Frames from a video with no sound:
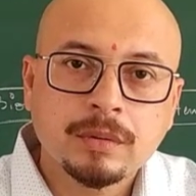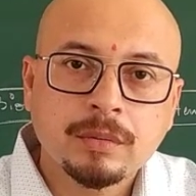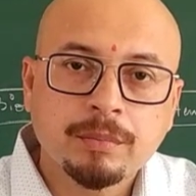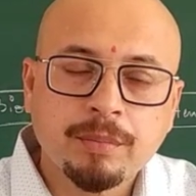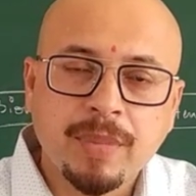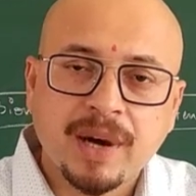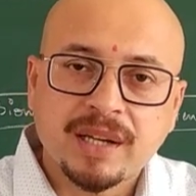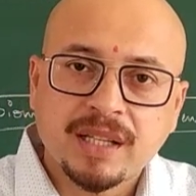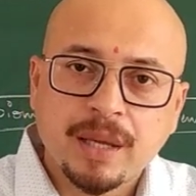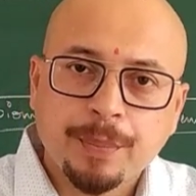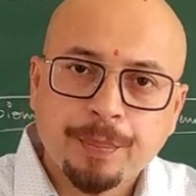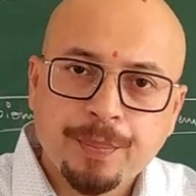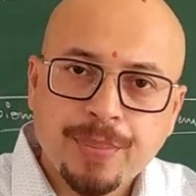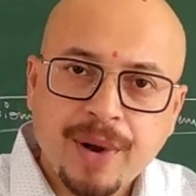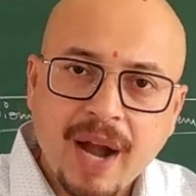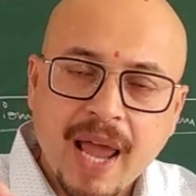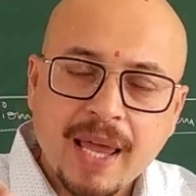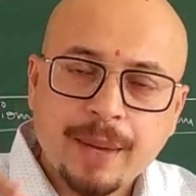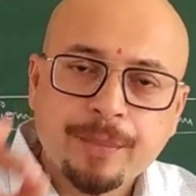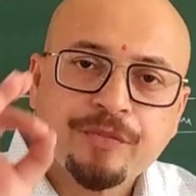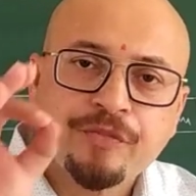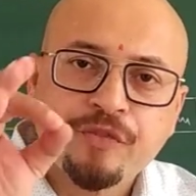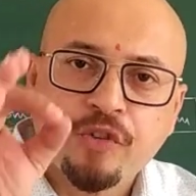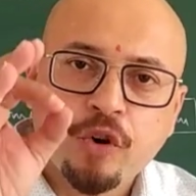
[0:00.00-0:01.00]
But the
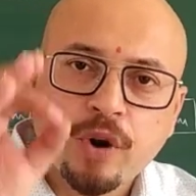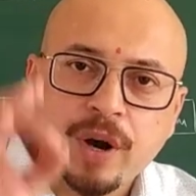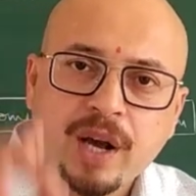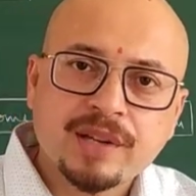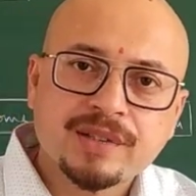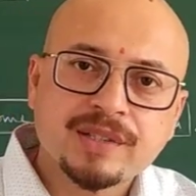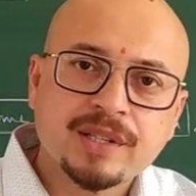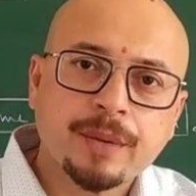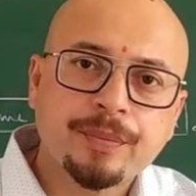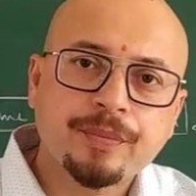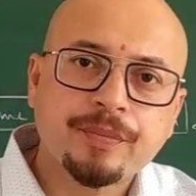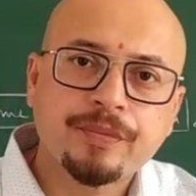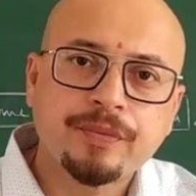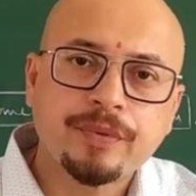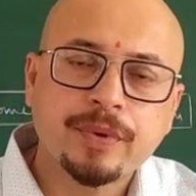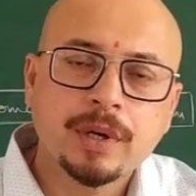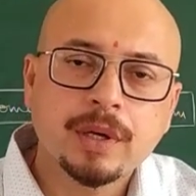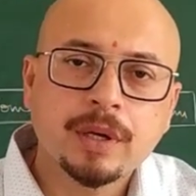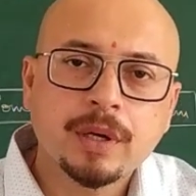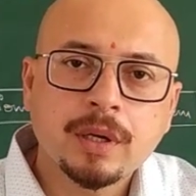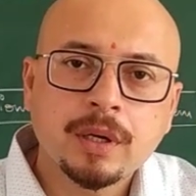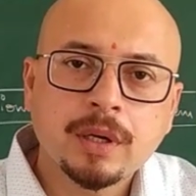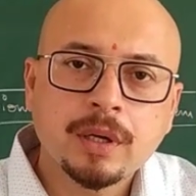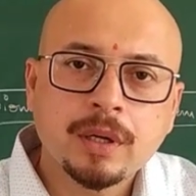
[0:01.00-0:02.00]
prime focus of
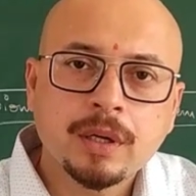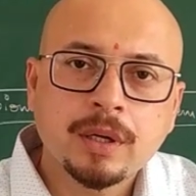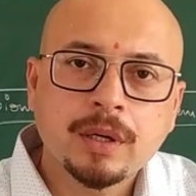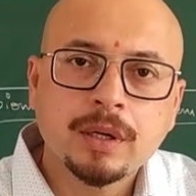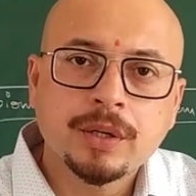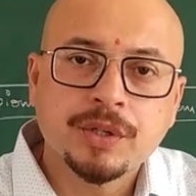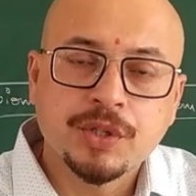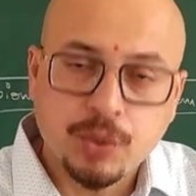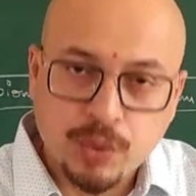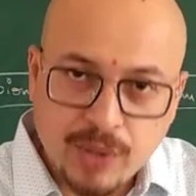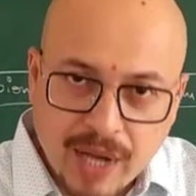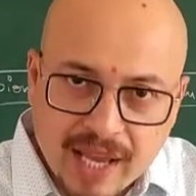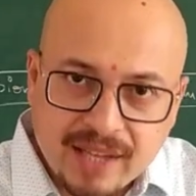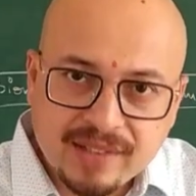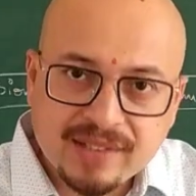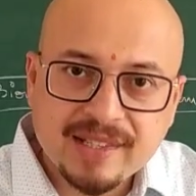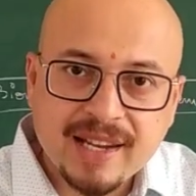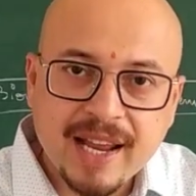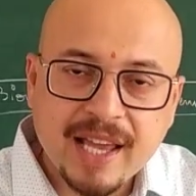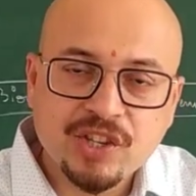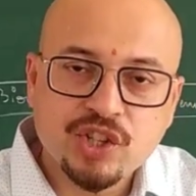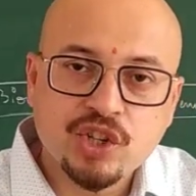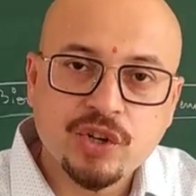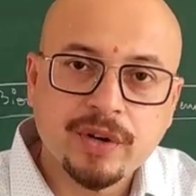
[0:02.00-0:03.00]
today's
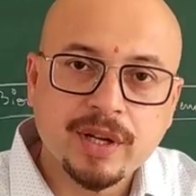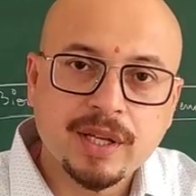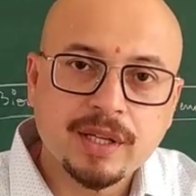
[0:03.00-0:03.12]
lecture